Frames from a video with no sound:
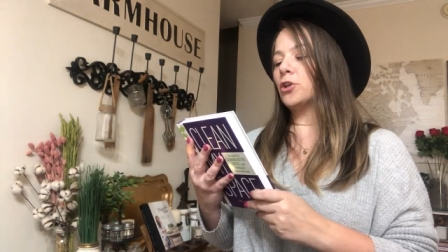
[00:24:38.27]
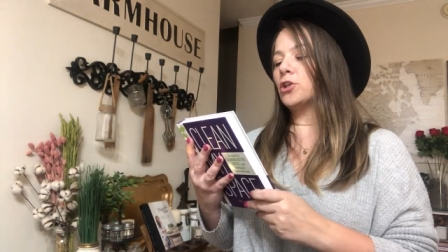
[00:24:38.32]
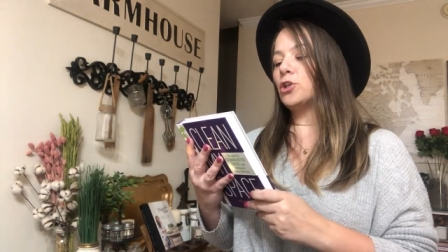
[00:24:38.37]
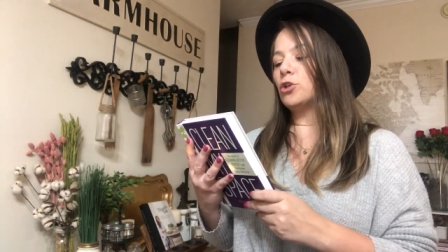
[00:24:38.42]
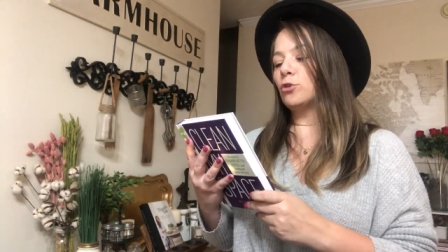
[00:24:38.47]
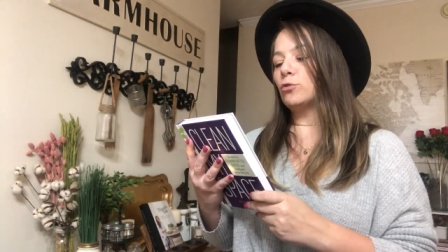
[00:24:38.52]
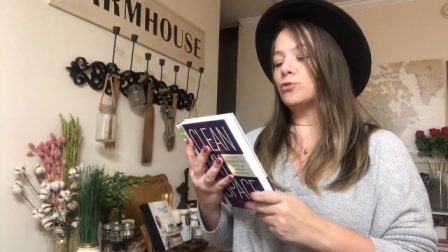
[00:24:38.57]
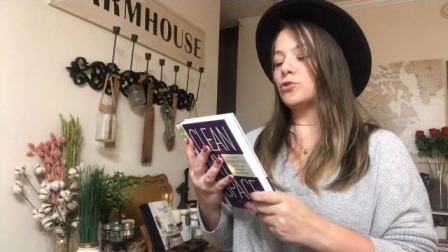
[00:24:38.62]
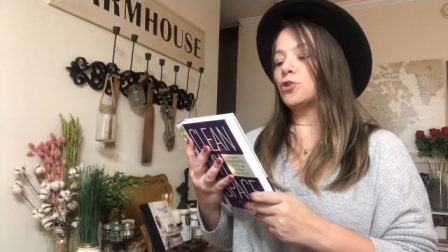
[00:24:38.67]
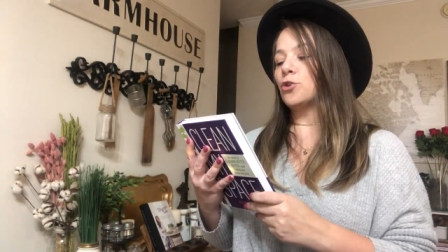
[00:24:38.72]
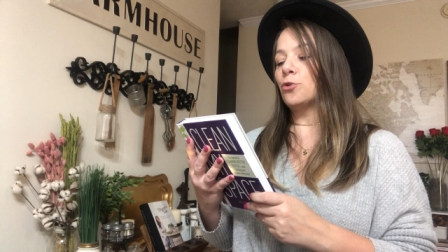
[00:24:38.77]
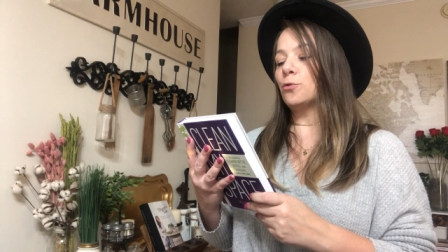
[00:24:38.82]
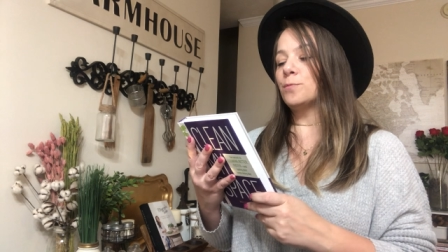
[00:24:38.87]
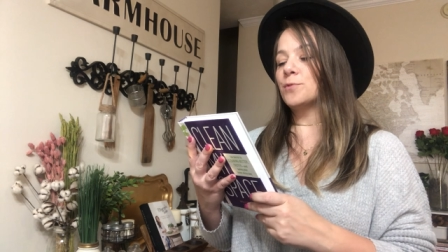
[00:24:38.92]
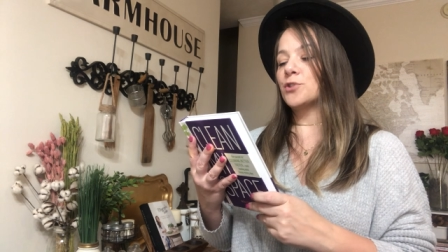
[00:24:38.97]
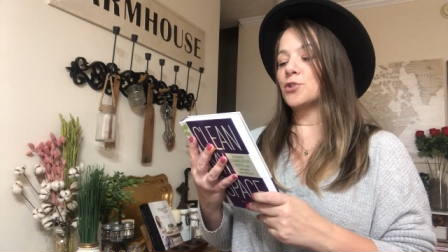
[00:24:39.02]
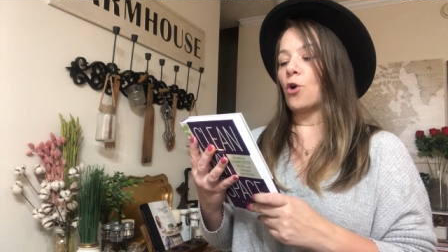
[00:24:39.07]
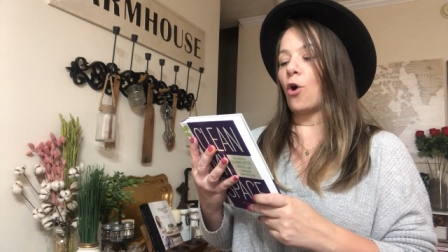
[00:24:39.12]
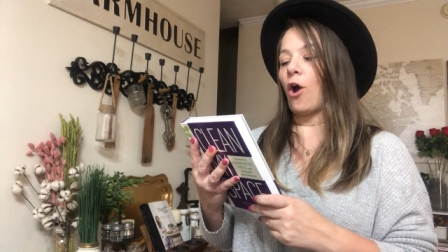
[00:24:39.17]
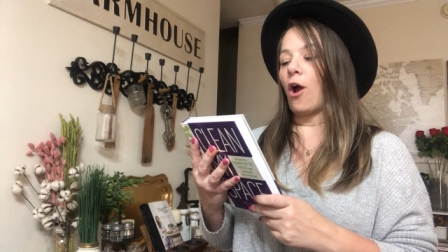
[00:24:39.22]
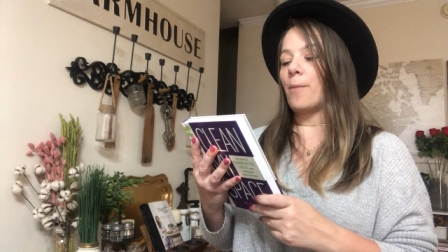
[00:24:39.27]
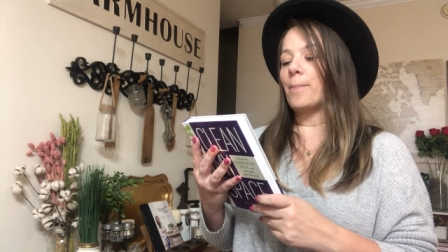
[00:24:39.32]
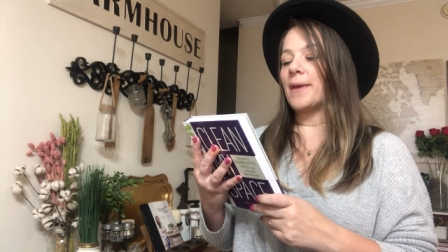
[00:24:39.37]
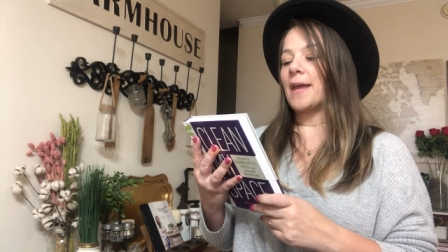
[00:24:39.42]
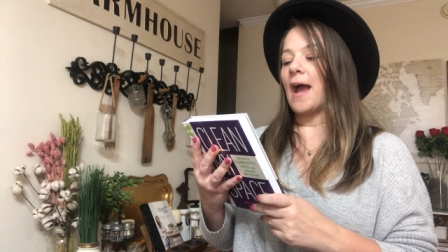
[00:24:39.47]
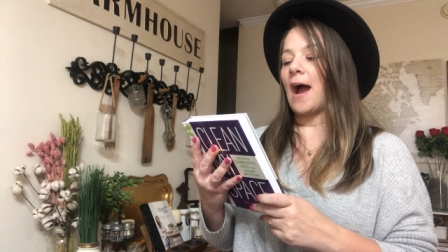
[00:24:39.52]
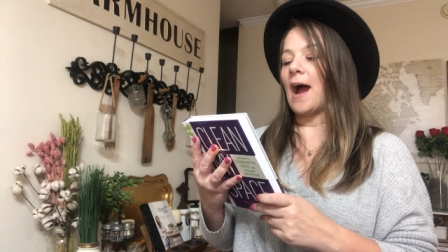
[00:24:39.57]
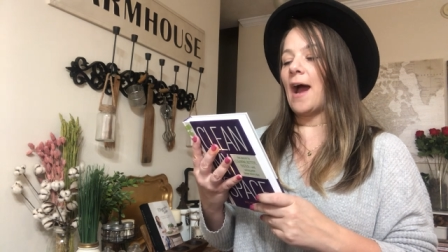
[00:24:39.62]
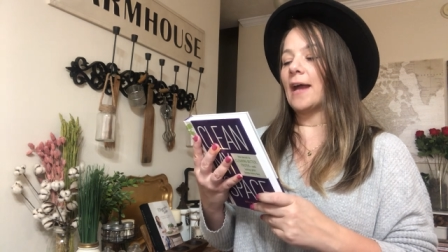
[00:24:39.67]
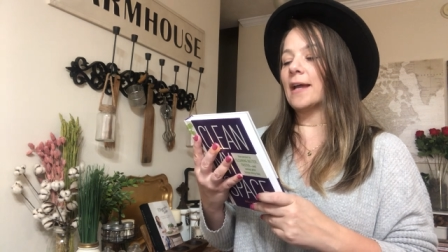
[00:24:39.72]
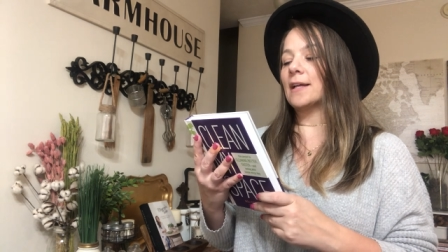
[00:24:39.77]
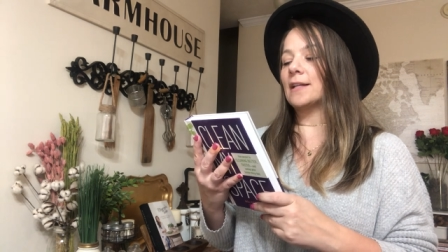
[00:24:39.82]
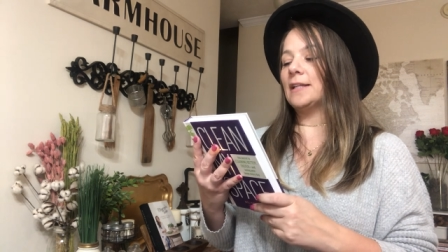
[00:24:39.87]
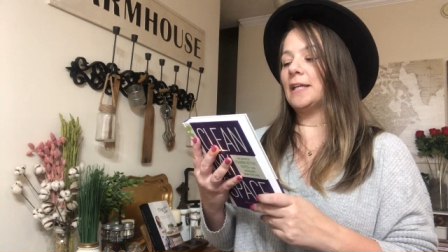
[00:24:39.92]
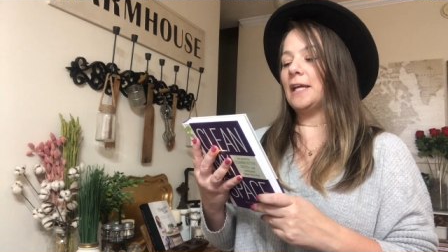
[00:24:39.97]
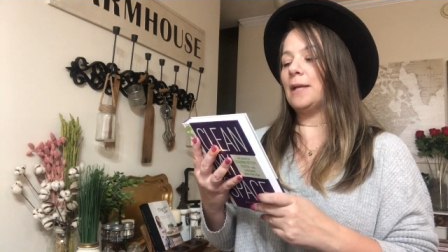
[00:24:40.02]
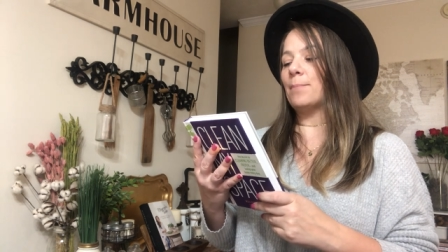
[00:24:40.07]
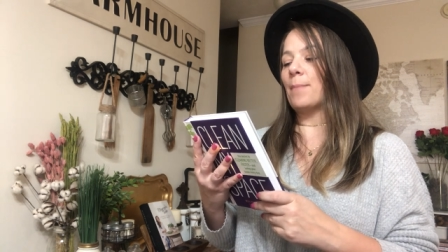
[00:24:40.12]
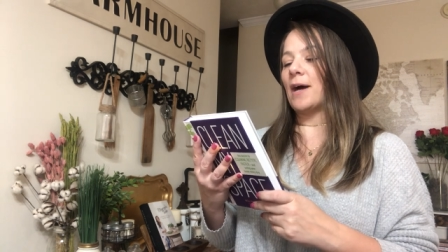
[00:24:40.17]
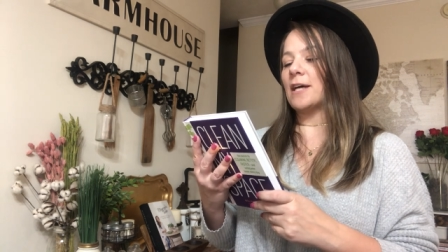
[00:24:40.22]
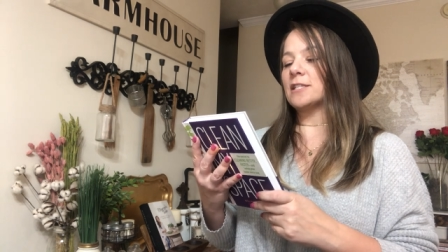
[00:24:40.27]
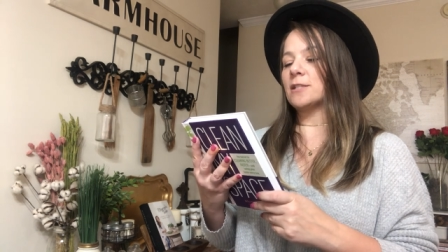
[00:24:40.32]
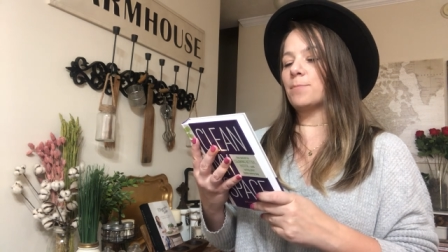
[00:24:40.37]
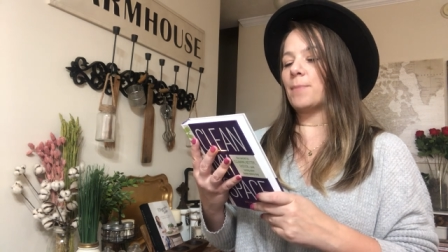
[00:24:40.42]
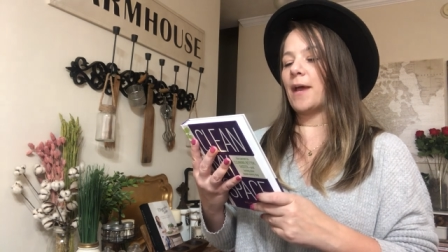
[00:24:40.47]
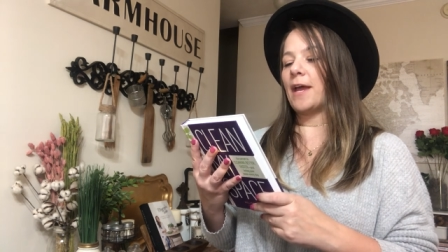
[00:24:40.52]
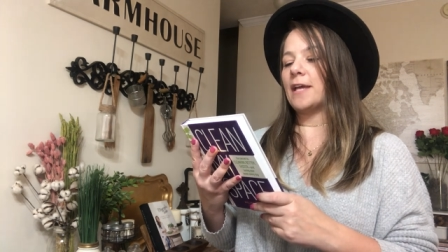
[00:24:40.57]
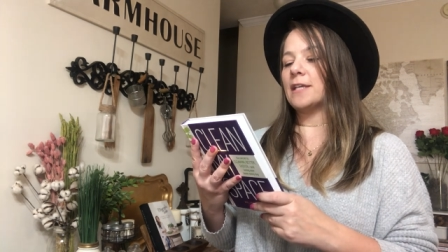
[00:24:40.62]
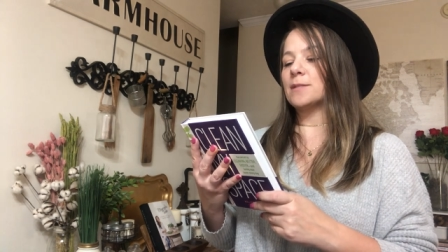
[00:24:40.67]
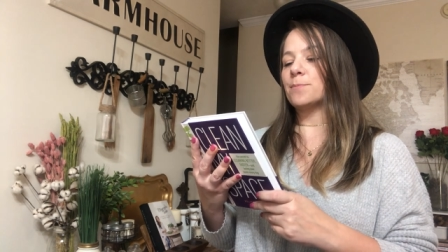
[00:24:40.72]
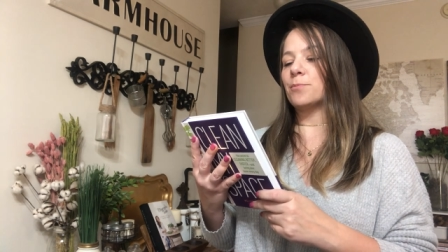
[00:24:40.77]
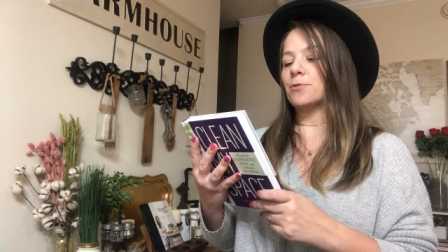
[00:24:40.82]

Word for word: YouTube star behind Clean My Space